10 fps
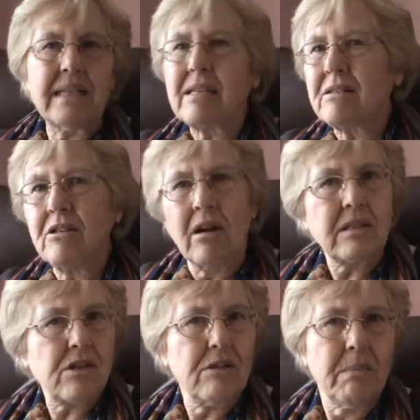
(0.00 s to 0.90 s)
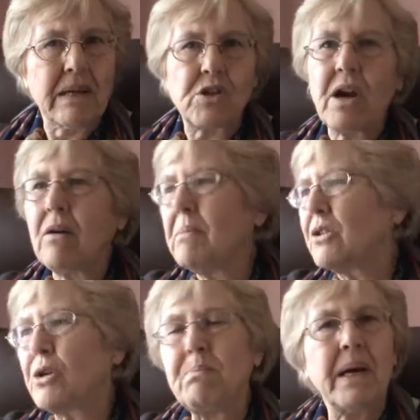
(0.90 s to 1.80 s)
It's not so much how
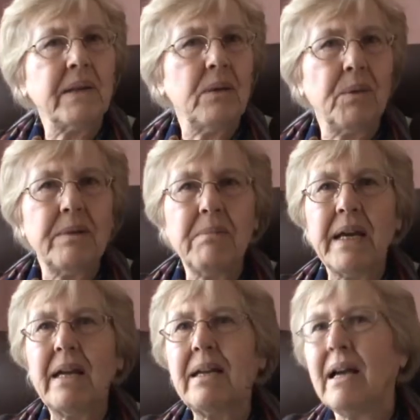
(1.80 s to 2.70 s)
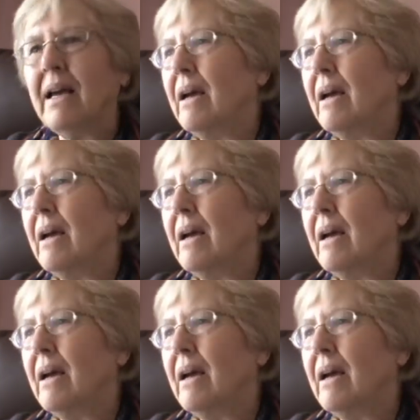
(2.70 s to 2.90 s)
much money we make